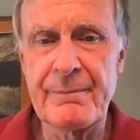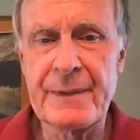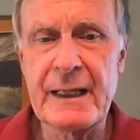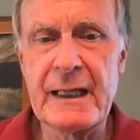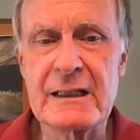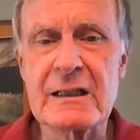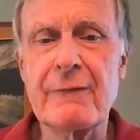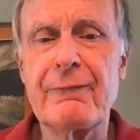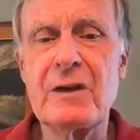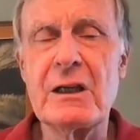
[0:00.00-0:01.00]
It's the
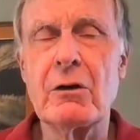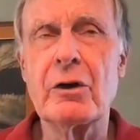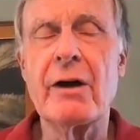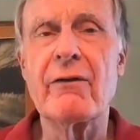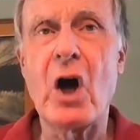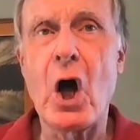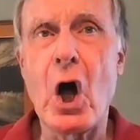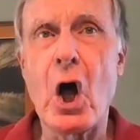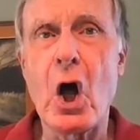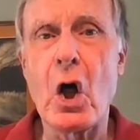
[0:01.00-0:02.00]
field of
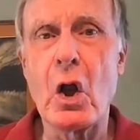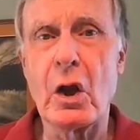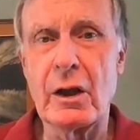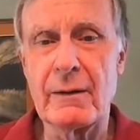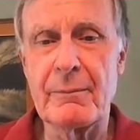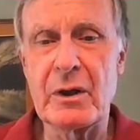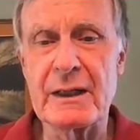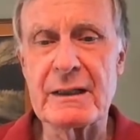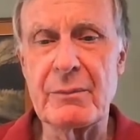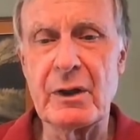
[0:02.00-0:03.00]
all
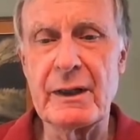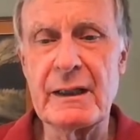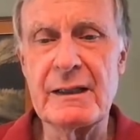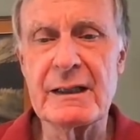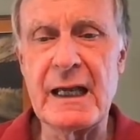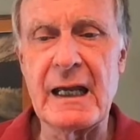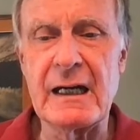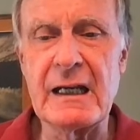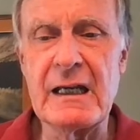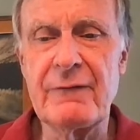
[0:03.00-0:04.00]
possibilities and
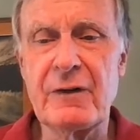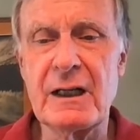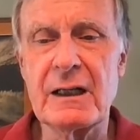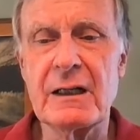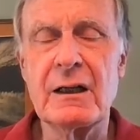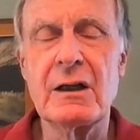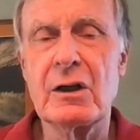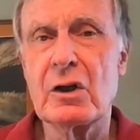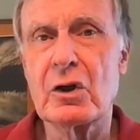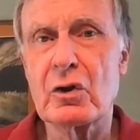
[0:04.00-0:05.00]
infinite
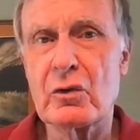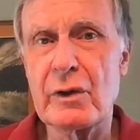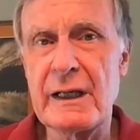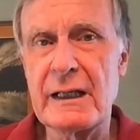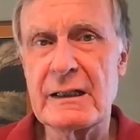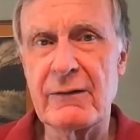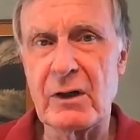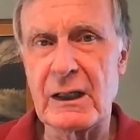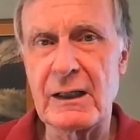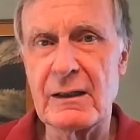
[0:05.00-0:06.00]

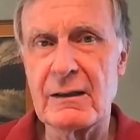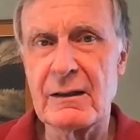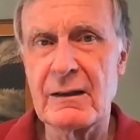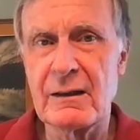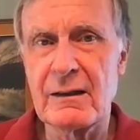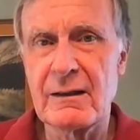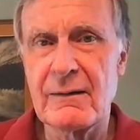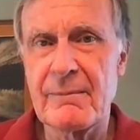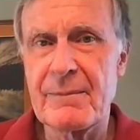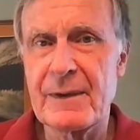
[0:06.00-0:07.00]
creativity."
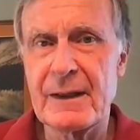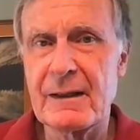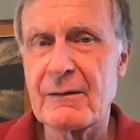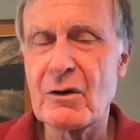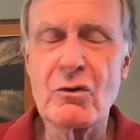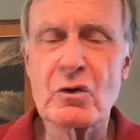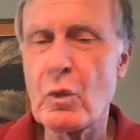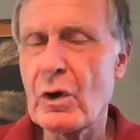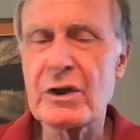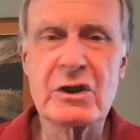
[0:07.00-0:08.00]
Those
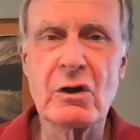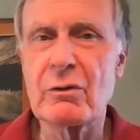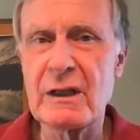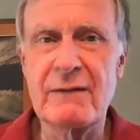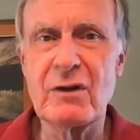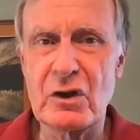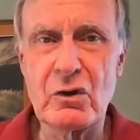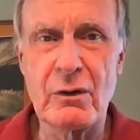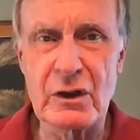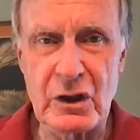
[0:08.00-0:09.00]
words don't even
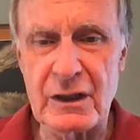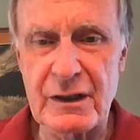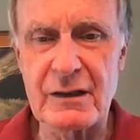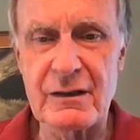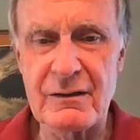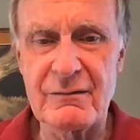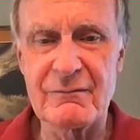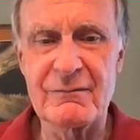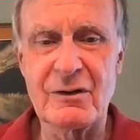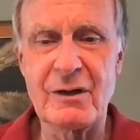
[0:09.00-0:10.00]
do it justice,
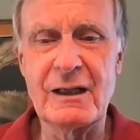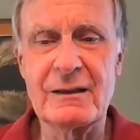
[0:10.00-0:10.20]
okay?